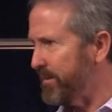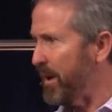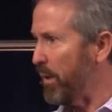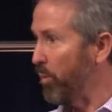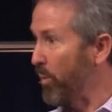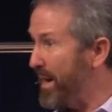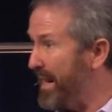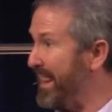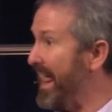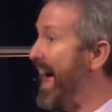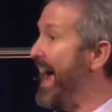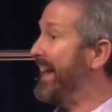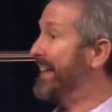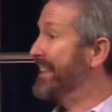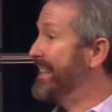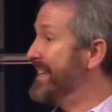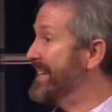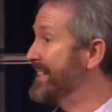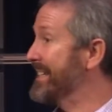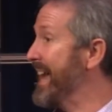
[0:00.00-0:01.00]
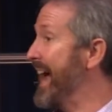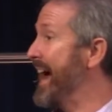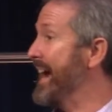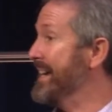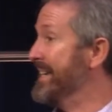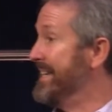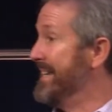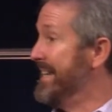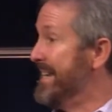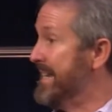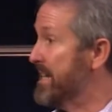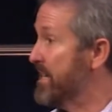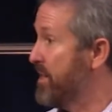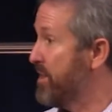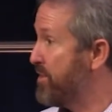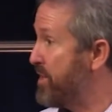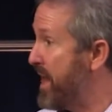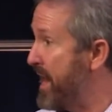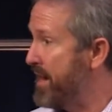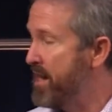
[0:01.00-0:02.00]
We like this idea
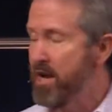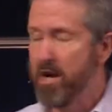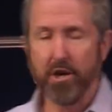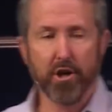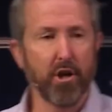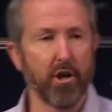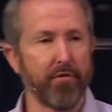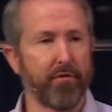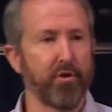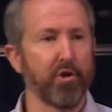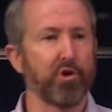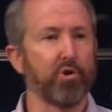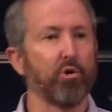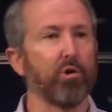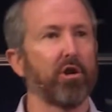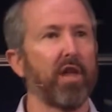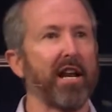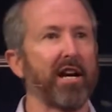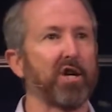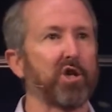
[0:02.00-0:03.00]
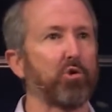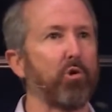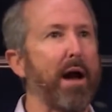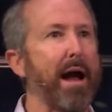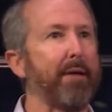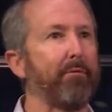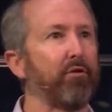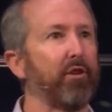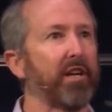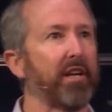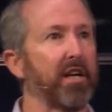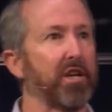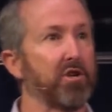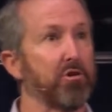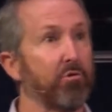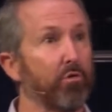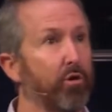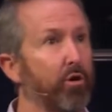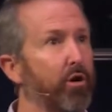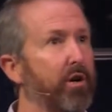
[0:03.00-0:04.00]
that, if you do a lot of traveling and
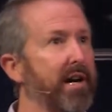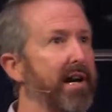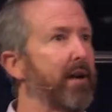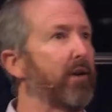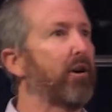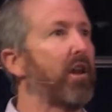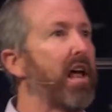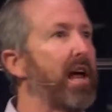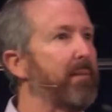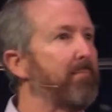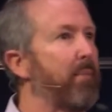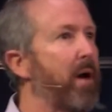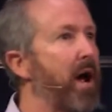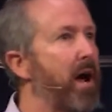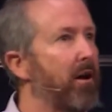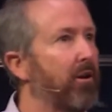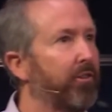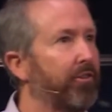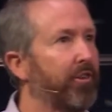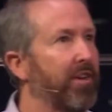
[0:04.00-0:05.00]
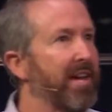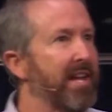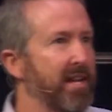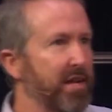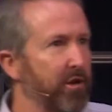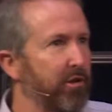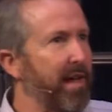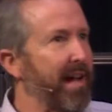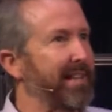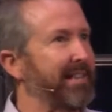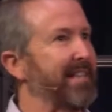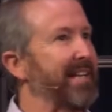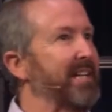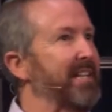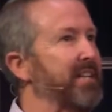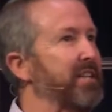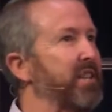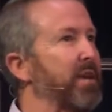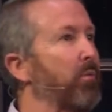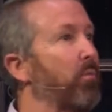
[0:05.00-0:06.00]
you earn airline miles, you like the
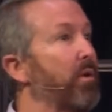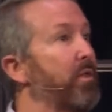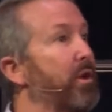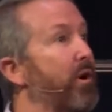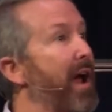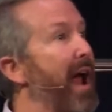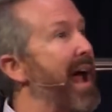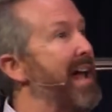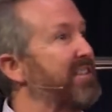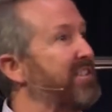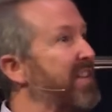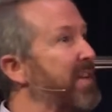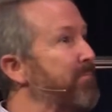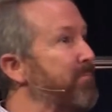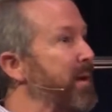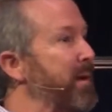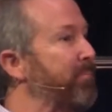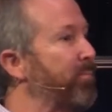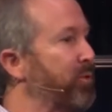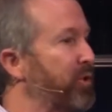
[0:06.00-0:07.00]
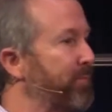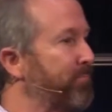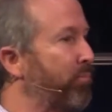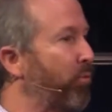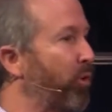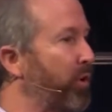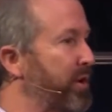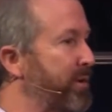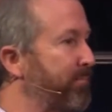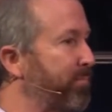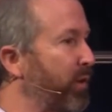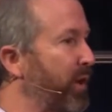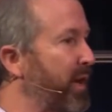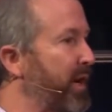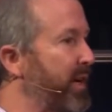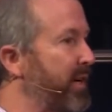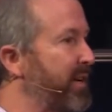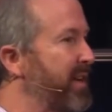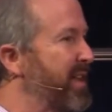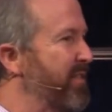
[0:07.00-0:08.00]
idea that when they're asking people to board the
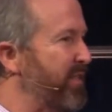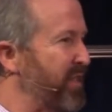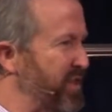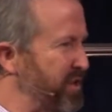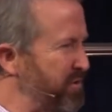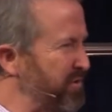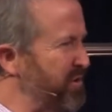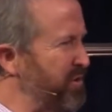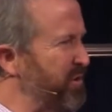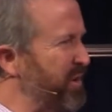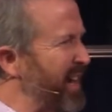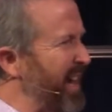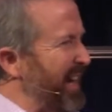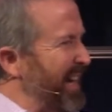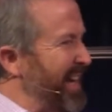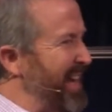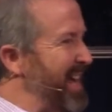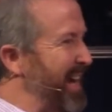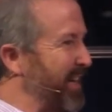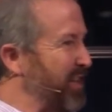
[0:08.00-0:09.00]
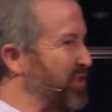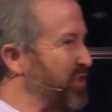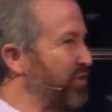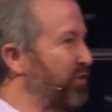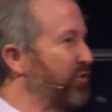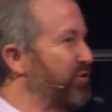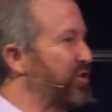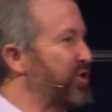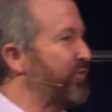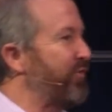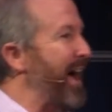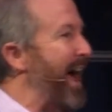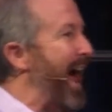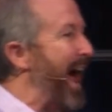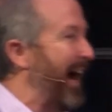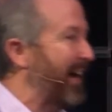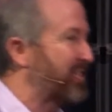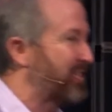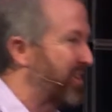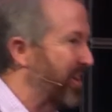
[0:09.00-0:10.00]
plane, that you get exclusive
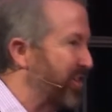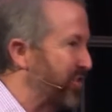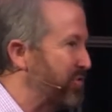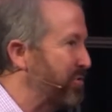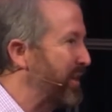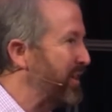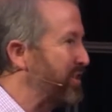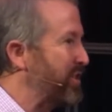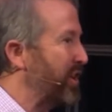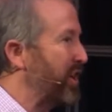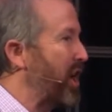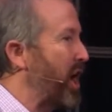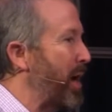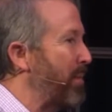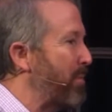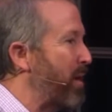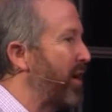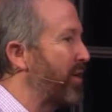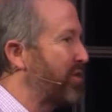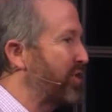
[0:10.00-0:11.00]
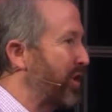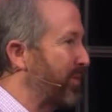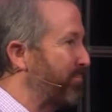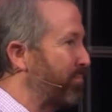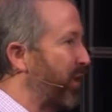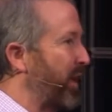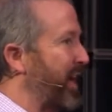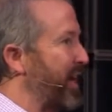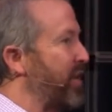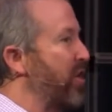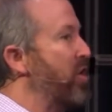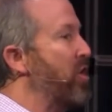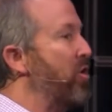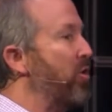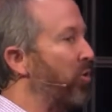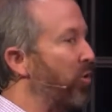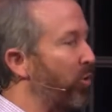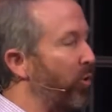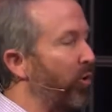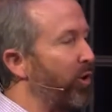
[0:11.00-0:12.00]
access. You get to come onto the plane
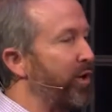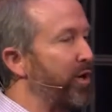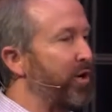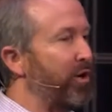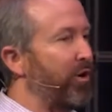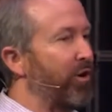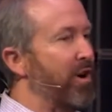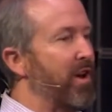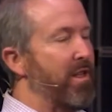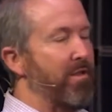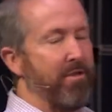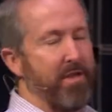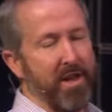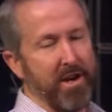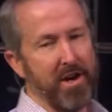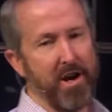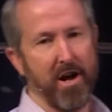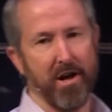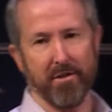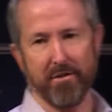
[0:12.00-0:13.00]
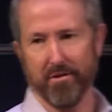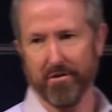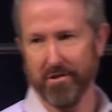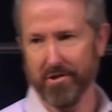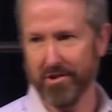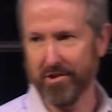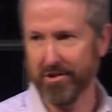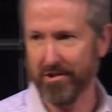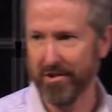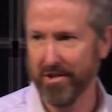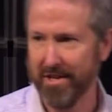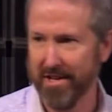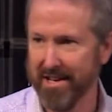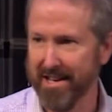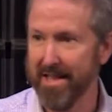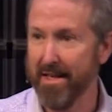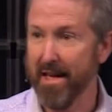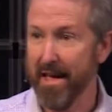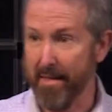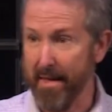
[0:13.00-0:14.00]
earlier than others.
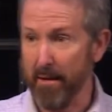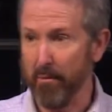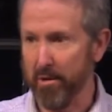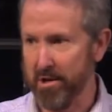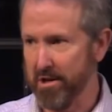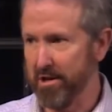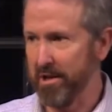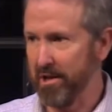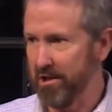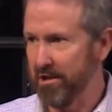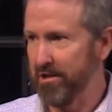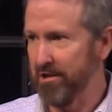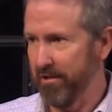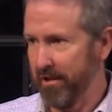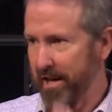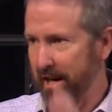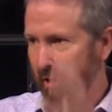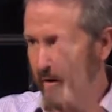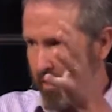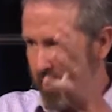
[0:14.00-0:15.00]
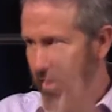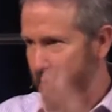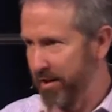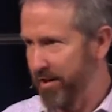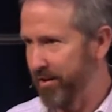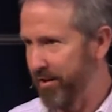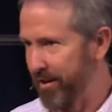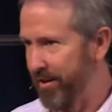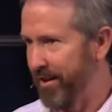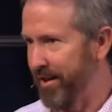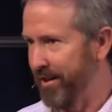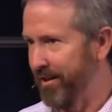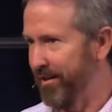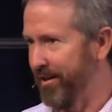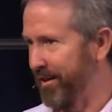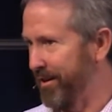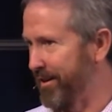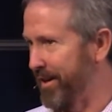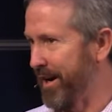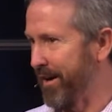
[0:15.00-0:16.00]
And that way you get your carry-on in
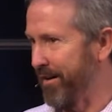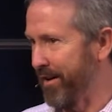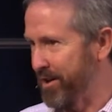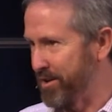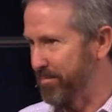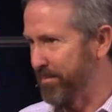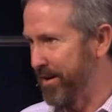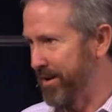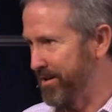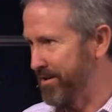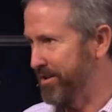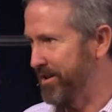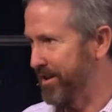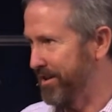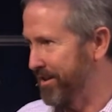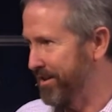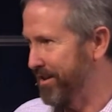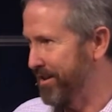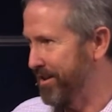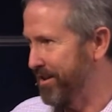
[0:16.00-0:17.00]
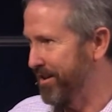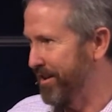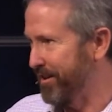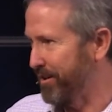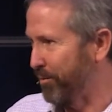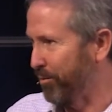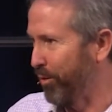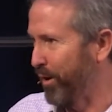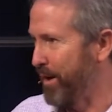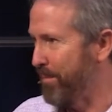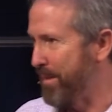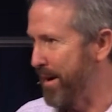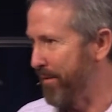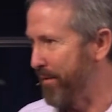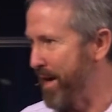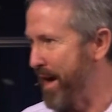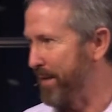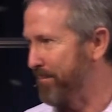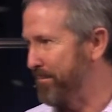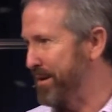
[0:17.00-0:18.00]
the carry-on space, and you don't have to worry about
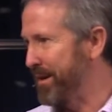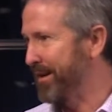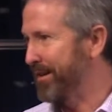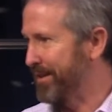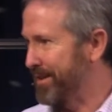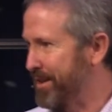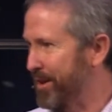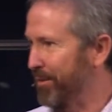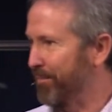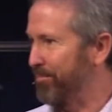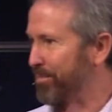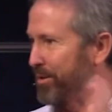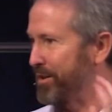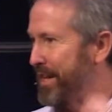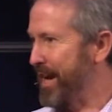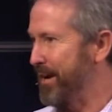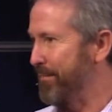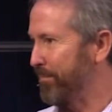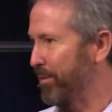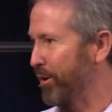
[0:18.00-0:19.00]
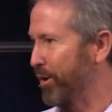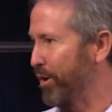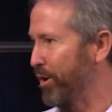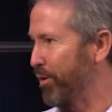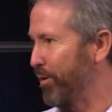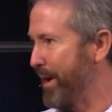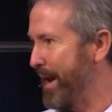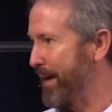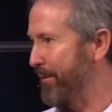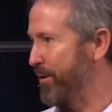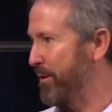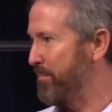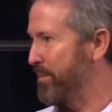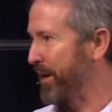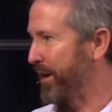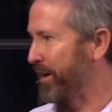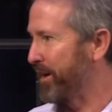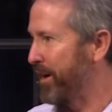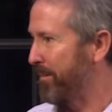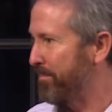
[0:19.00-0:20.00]
that being, put down below and having to
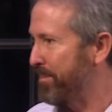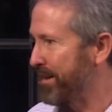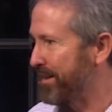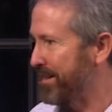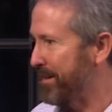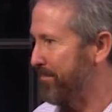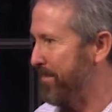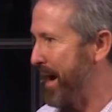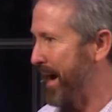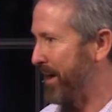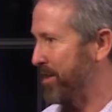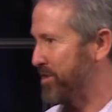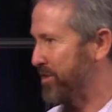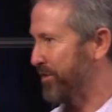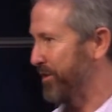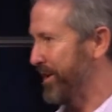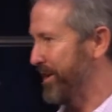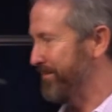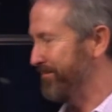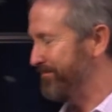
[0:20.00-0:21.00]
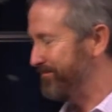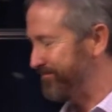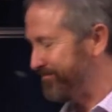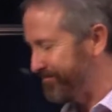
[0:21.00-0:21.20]
pick it up at the baggage claim.